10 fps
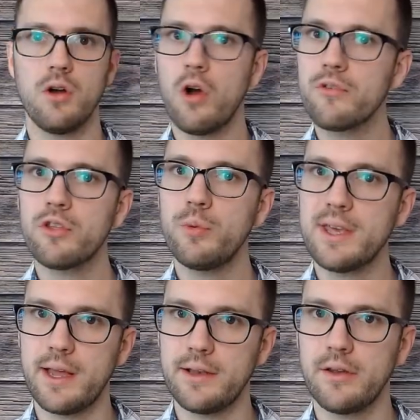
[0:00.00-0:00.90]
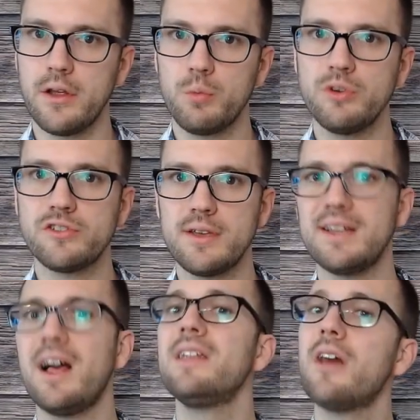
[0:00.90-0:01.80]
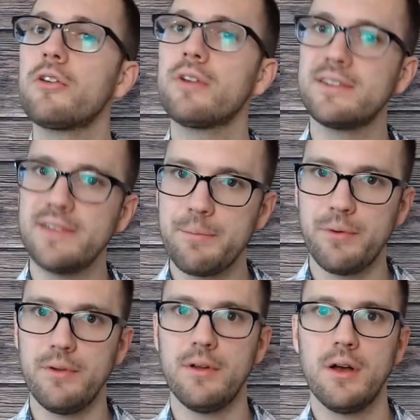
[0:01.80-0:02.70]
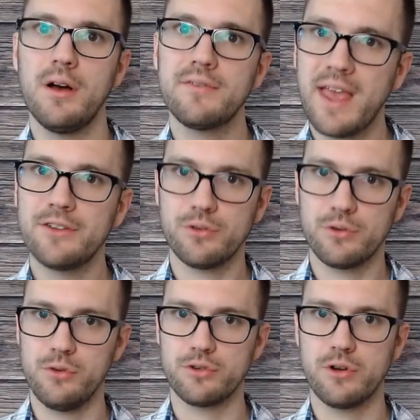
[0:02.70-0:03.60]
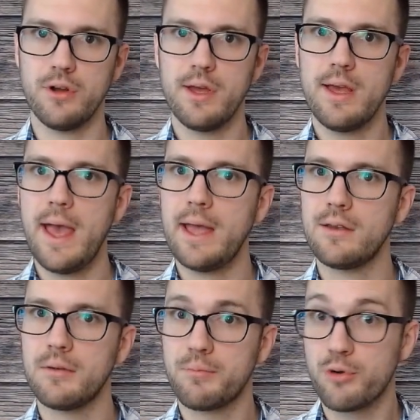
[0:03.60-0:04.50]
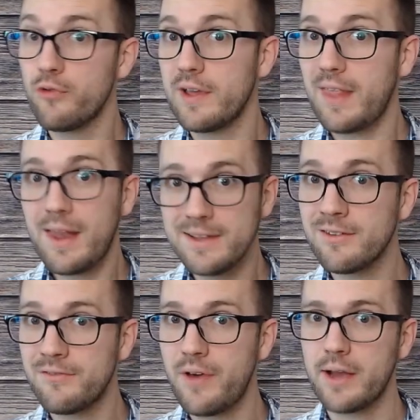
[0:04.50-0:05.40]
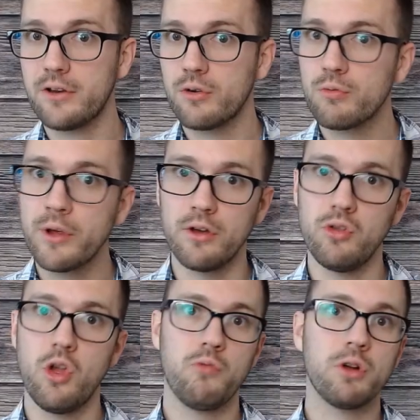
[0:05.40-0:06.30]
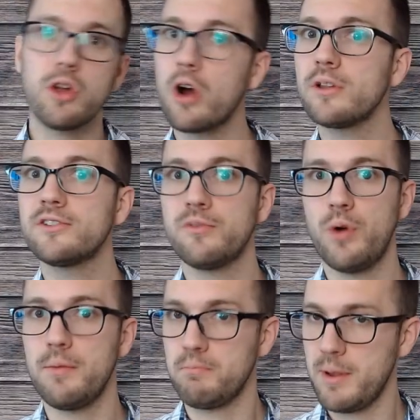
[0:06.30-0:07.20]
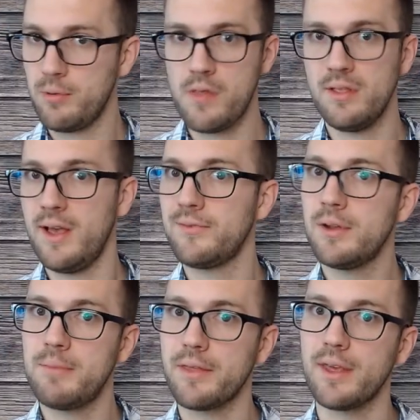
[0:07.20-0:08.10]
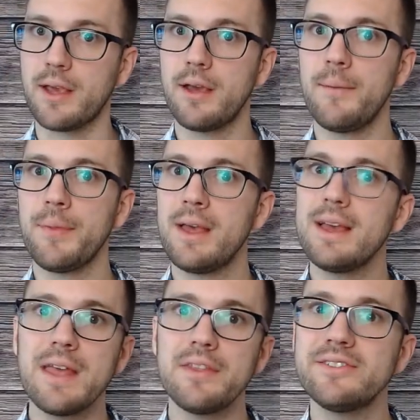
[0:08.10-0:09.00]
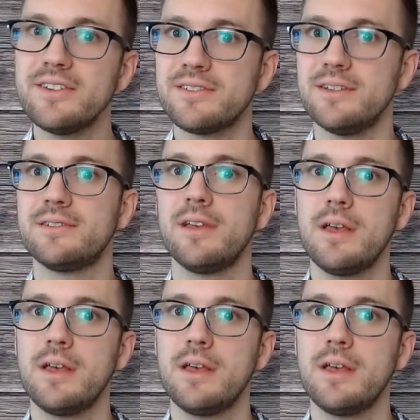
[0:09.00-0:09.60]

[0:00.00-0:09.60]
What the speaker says: Over the weekend, we saw yet another example of cancel culture, and proving that it is in fact real, regardless of what people on the left may think. In this instance,